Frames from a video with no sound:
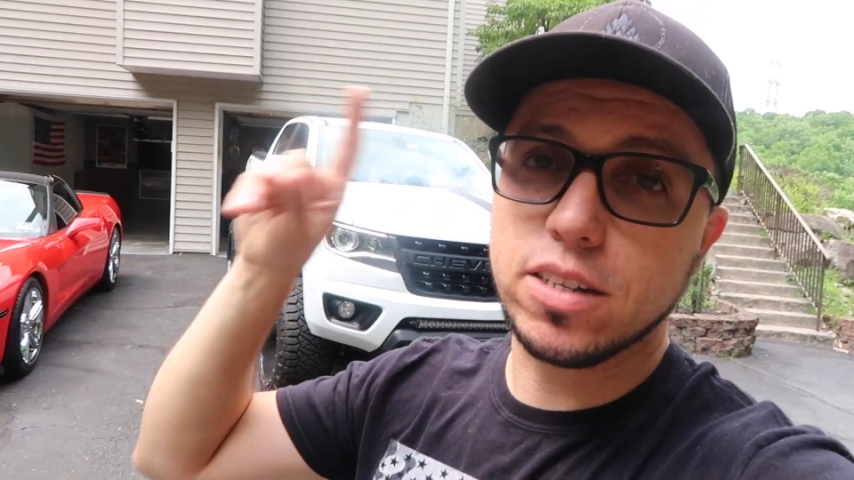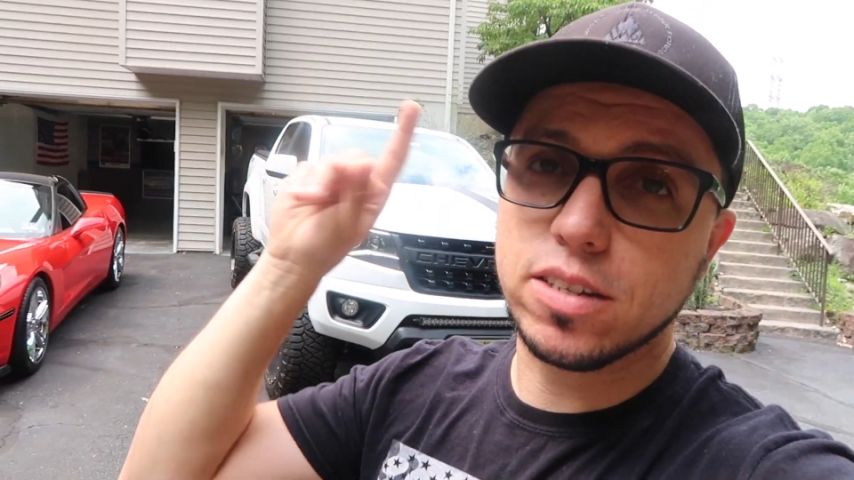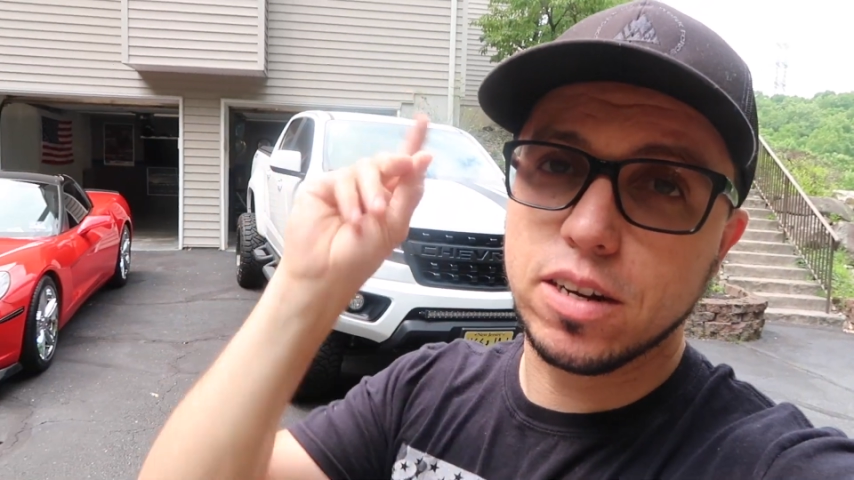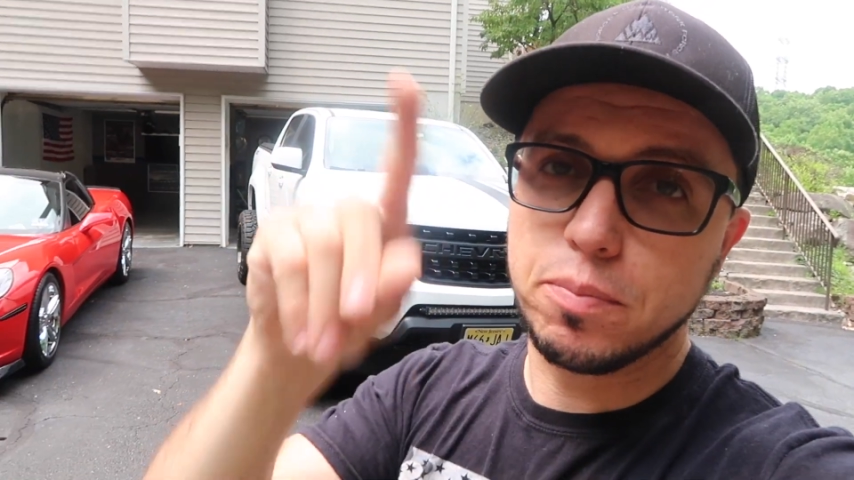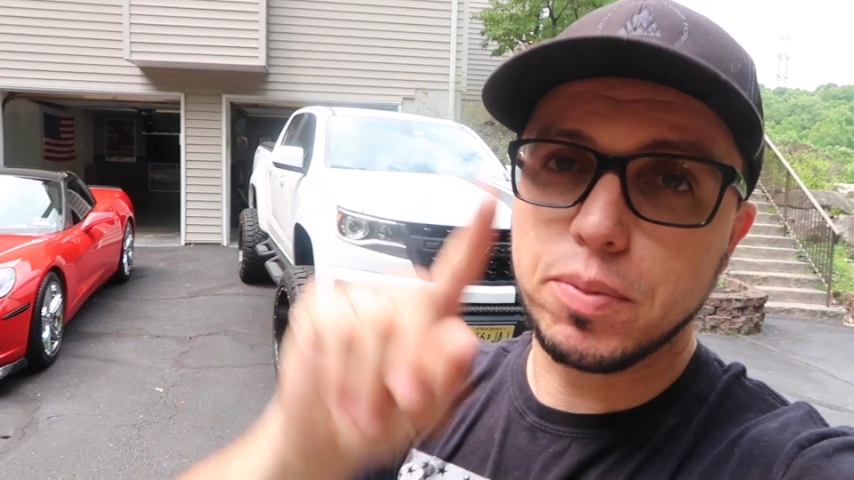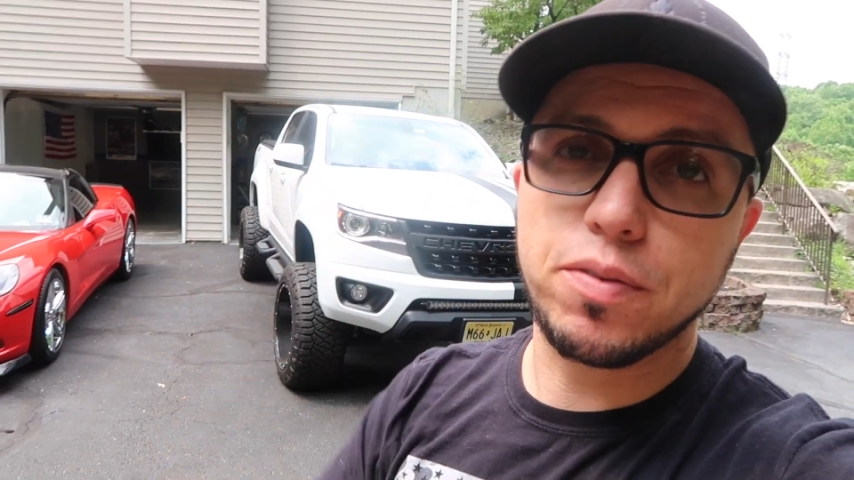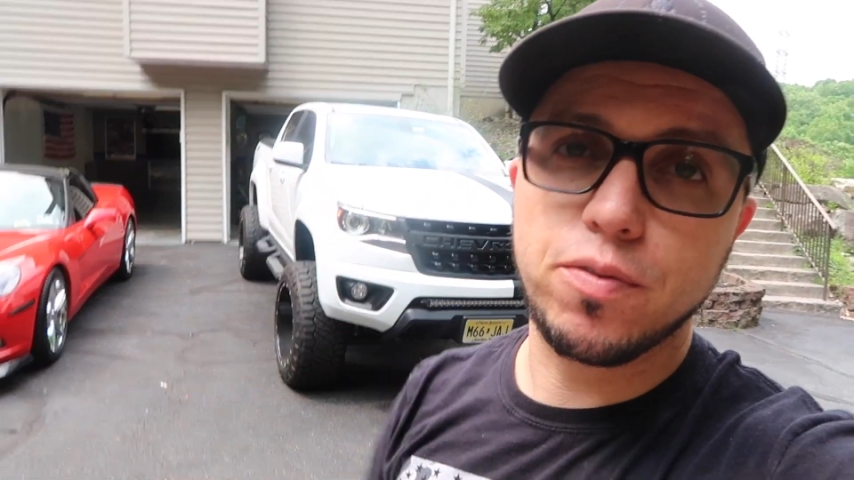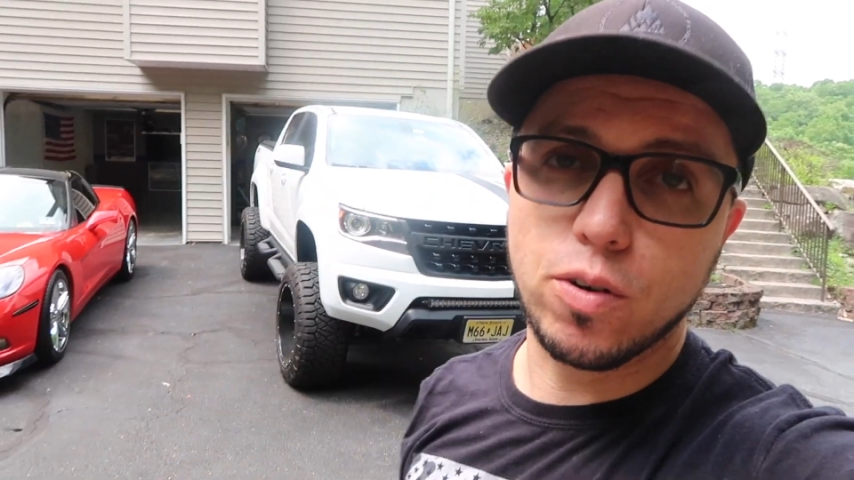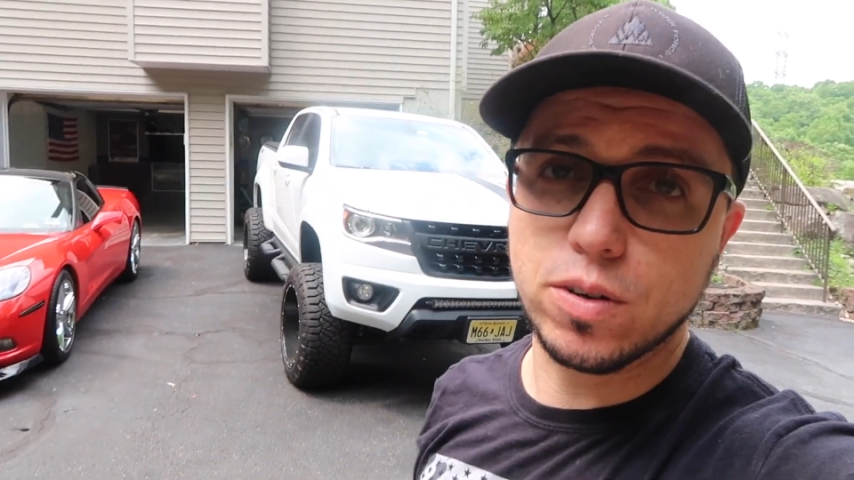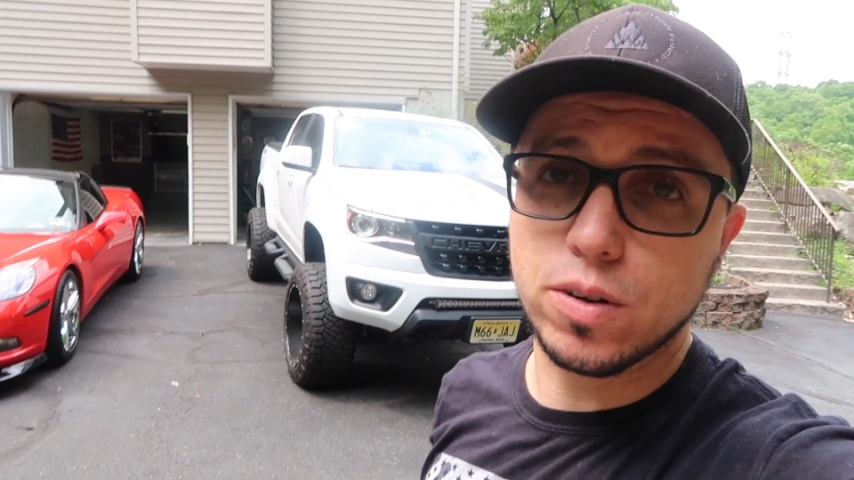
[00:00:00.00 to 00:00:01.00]
It's gonna be
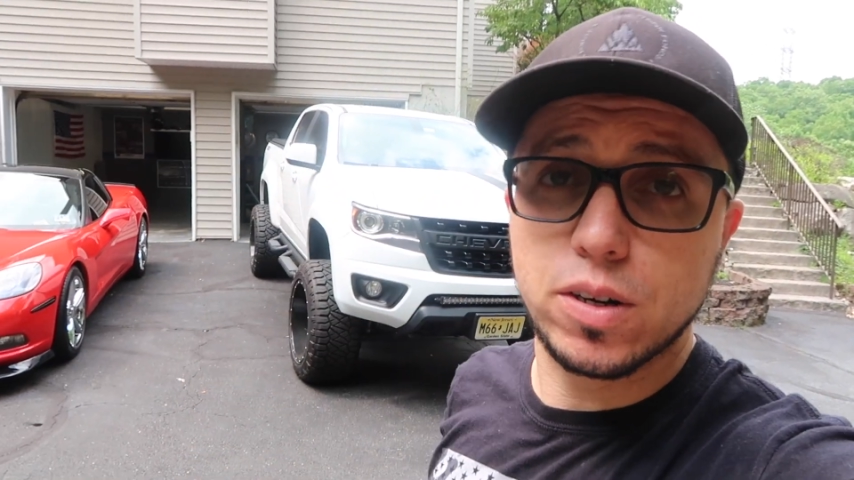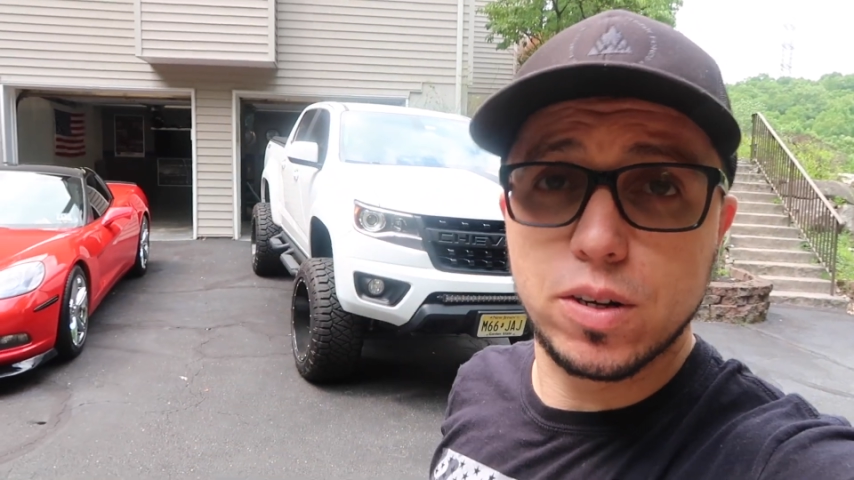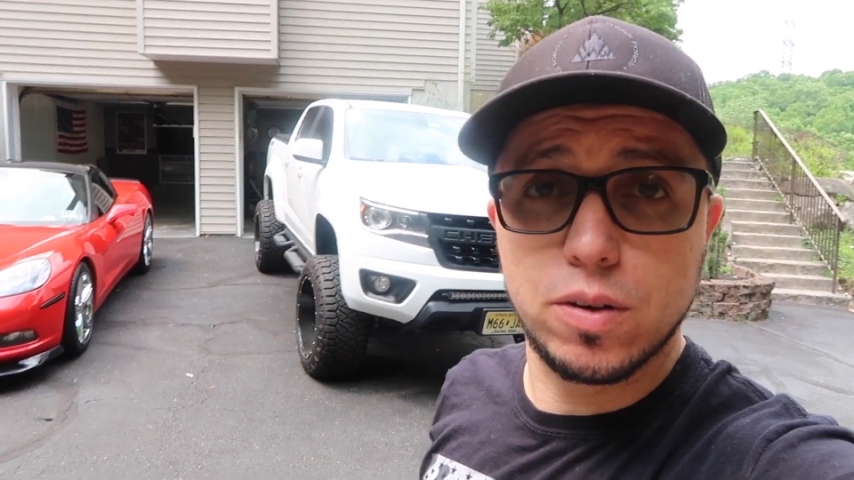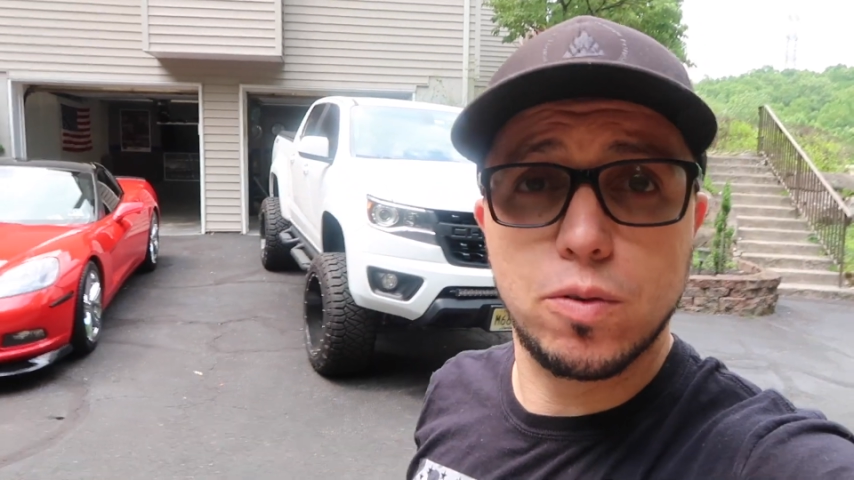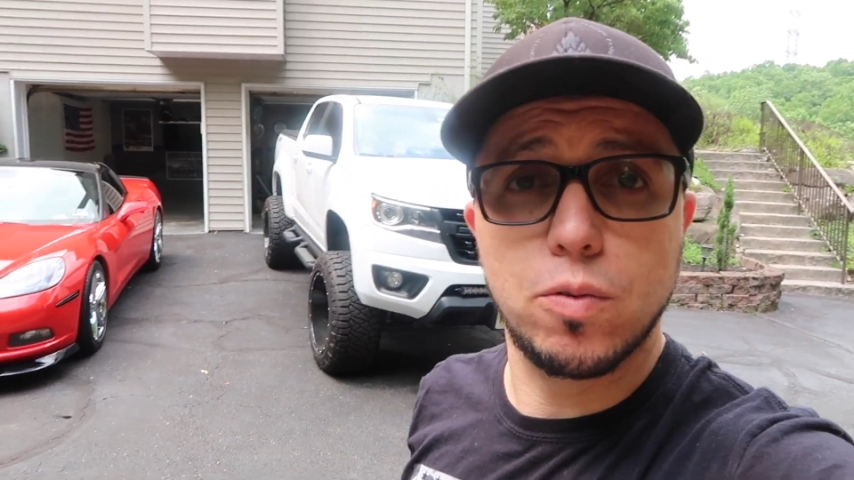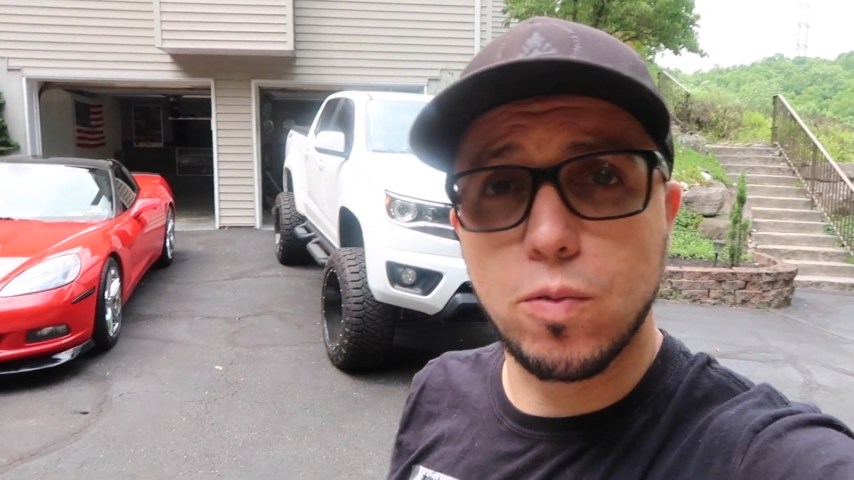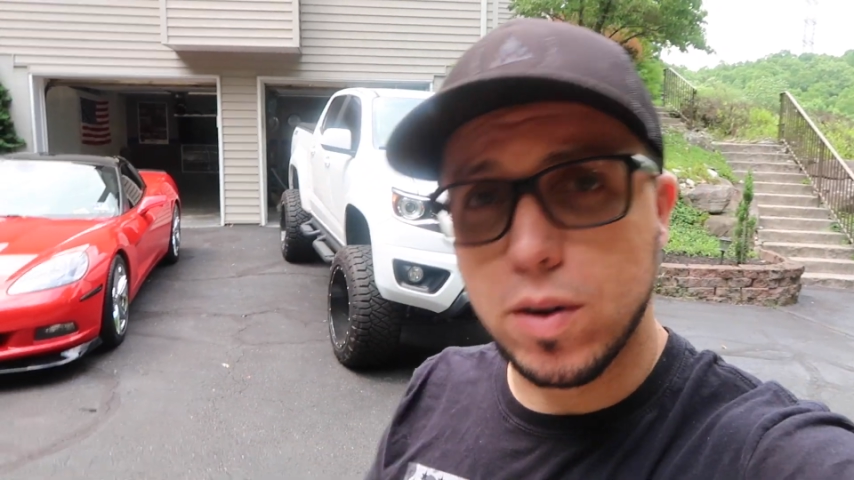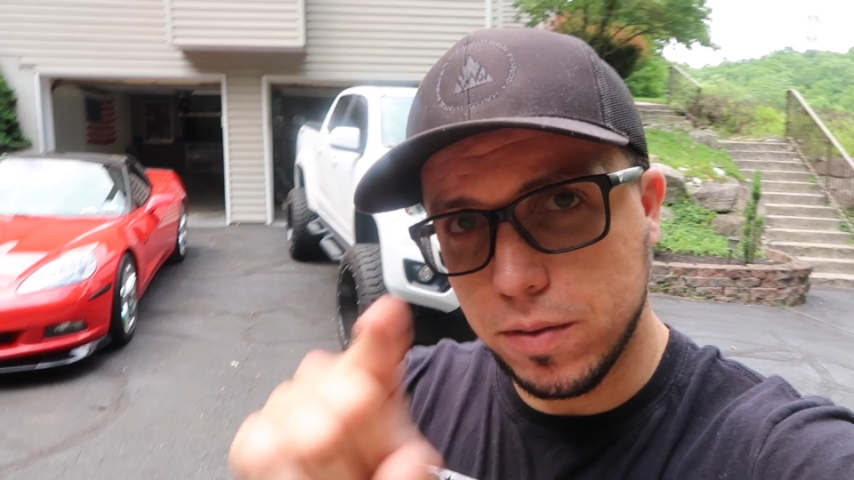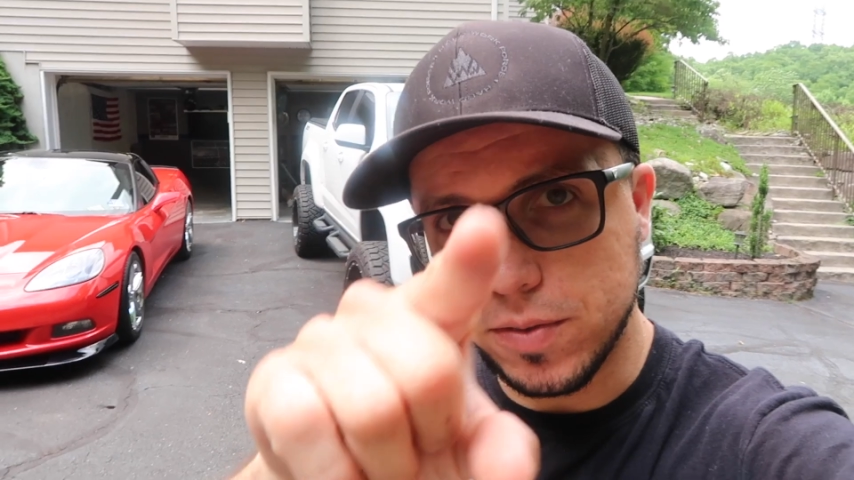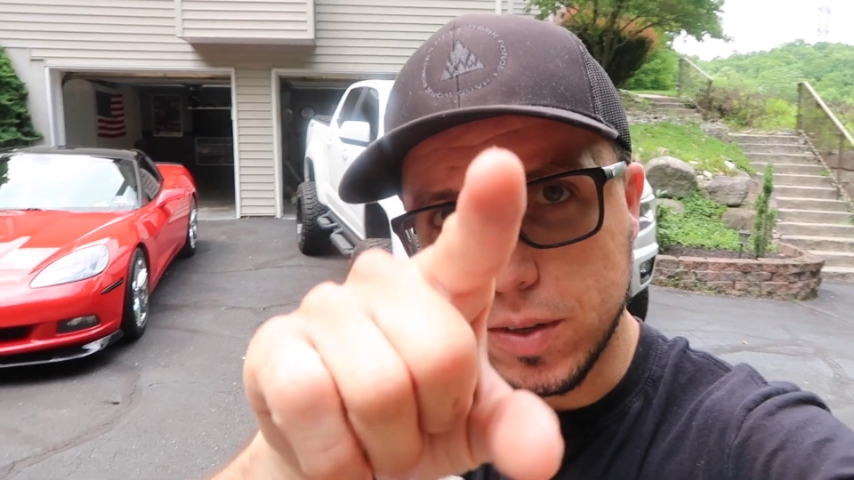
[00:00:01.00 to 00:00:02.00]
for
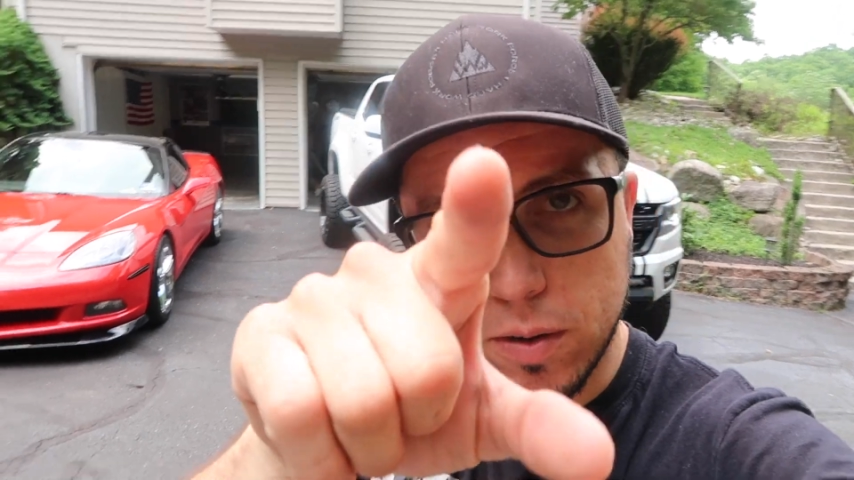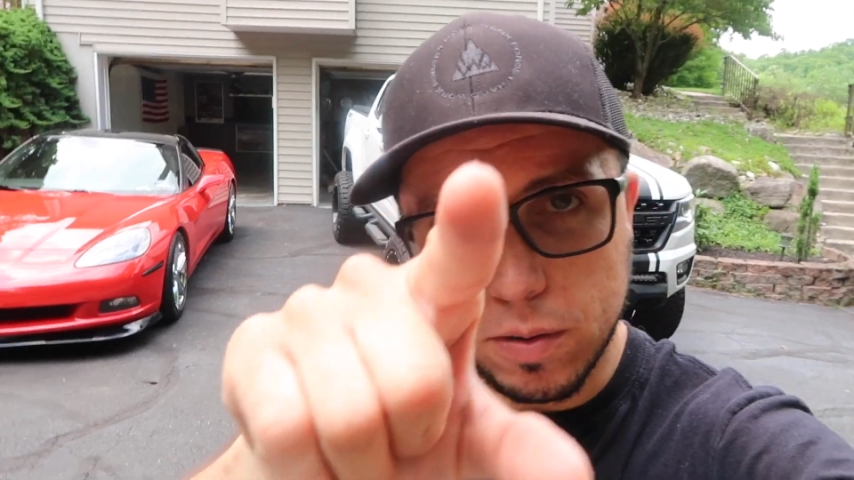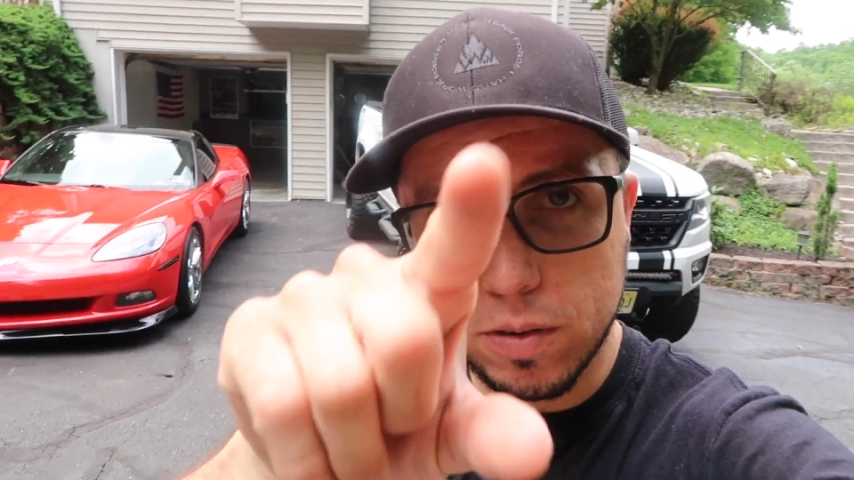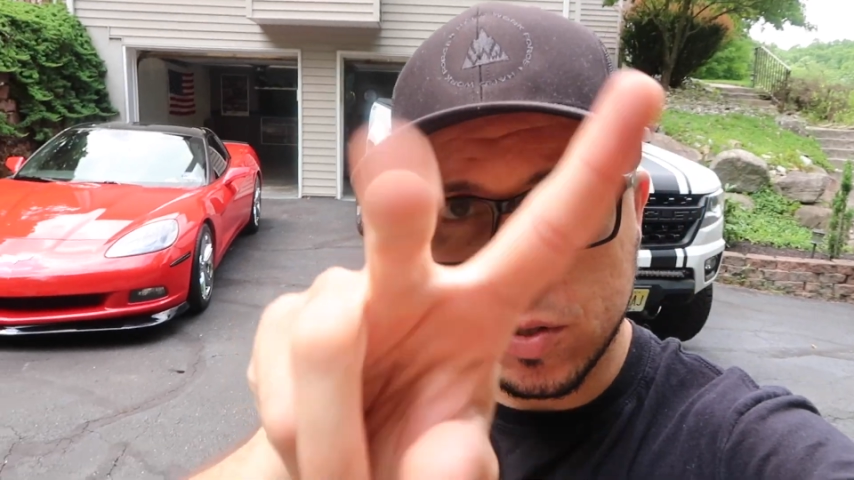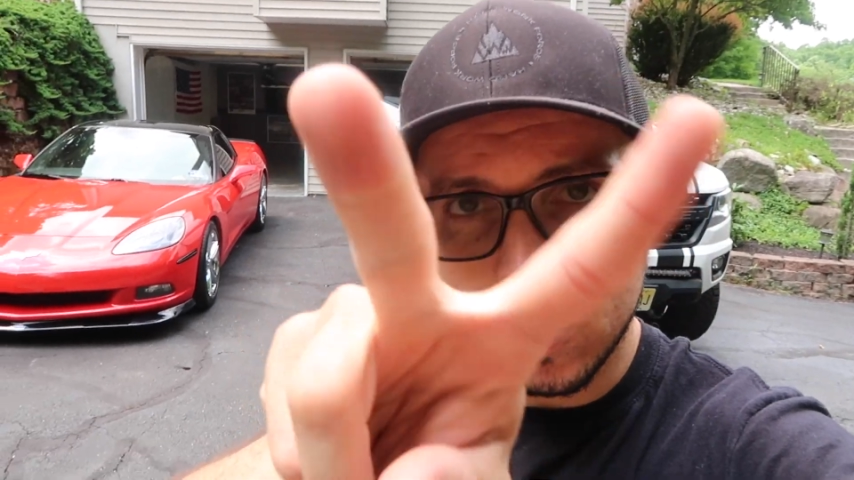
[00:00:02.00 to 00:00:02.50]
one of you,